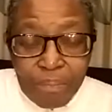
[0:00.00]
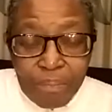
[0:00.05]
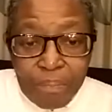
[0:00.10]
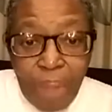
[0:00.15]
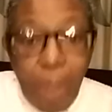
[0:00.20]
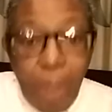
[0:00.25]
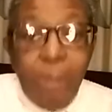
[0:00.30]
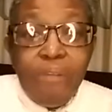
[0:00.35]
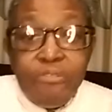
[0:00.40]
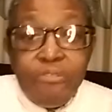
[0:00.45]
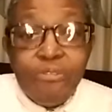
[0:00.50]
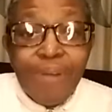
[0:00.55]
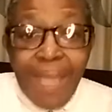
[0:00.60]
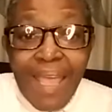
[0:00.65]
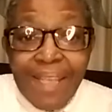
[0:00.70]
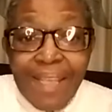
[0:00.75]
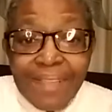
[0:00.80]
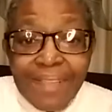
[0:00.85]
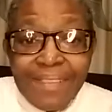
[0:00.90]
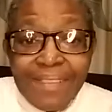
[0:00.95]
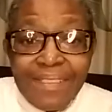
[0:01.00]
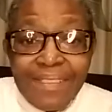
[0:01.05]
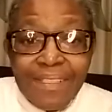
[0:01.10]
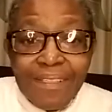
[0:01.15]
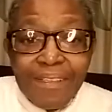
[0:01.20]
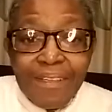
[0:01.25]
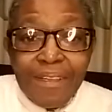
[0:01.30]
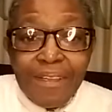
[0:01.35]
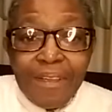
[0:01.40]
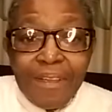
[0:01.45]
powerful acting
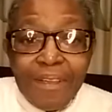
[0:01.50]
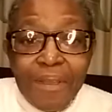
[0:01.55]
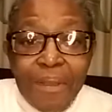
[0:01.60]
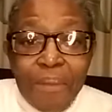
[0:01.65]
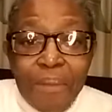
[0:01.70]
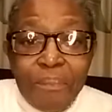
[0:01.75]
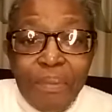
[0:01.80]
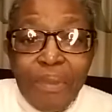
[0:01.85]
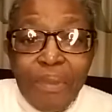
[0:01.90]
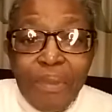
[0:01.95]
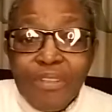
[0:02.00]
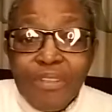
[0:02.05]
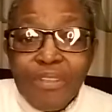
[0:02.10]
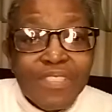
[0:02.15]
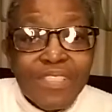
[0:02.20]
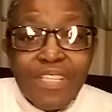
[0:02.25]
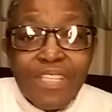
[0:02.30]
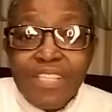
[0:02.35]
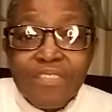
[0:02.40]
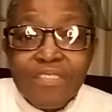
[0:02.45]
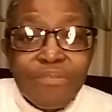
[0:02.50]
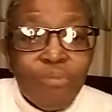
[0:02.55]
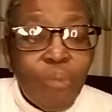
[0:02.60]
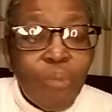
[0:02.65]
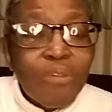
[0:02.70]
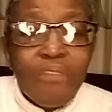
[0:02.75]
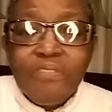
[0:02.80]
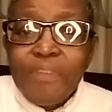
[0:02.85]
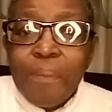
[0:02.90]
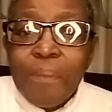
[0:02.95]
because it,
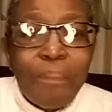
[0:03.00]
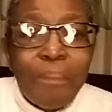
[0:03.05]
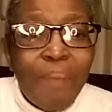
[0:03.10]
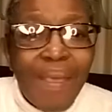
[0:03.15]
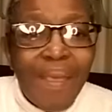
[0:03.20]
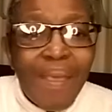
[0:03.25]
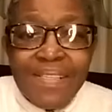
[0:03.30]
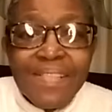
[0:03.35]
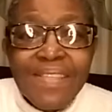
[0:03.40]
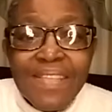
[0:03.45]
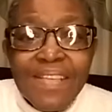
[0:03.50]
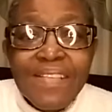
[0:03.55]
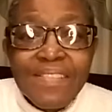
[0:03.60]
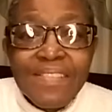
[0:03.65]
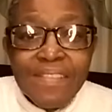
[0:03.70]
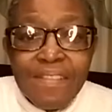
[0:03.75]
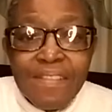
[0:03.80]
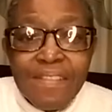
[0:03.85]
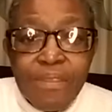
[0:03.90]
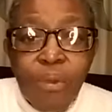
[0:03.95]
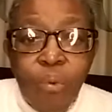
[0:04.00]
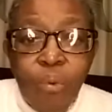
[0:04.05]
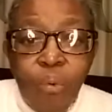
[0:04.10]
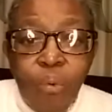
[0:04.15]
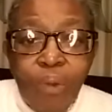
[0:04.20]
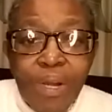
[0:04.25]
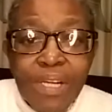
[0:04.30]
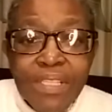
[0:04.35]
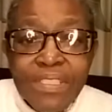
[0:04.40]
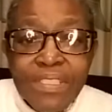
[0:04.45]
one of the best things in the
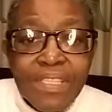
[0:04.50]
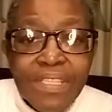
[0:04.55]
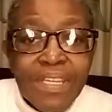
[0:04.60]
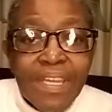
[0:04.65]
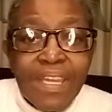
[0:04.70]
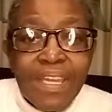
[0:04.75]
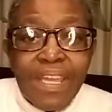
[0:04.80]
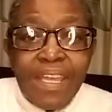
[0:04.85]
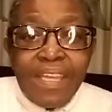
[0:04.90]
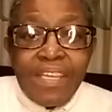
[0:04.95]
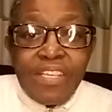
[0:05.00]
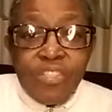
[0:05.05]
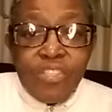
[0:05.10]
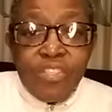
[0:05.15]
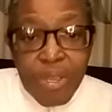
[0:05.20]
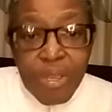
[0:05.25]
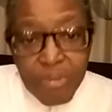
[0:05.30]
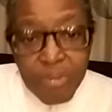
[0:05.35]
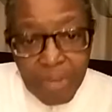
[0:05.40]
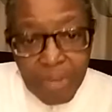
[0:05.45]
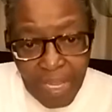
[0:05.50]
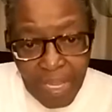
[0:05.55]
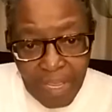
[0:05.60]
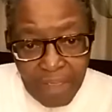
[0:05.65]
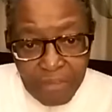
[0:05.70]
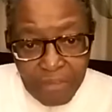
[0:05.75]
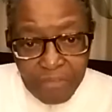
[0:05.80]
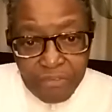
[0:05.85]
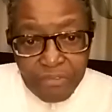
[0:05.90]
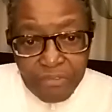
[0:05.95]
world is when you
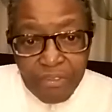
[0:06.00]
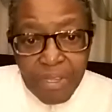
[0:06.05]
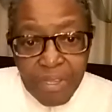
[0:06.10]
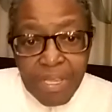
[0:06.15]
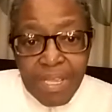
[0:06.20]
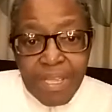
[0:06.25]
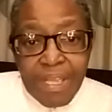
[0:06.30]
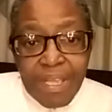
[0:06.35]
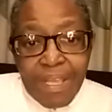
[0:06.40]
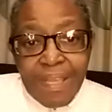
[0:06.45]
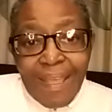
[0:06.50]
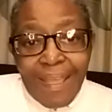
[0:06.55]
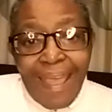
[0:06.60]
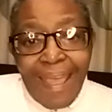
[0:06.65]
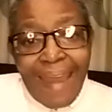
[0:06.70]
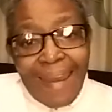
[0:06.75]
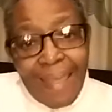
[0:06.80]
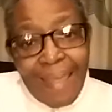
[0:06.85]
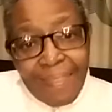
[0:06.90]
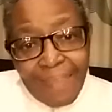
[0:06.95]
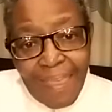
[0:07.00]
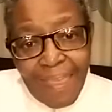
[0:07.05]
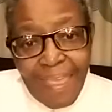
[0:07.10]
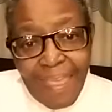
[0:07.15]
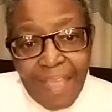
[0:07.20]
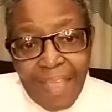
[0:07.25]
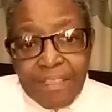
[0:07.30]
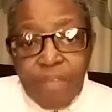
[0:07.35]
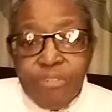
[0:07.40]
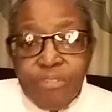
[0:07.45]
have another
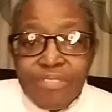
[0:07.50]
actor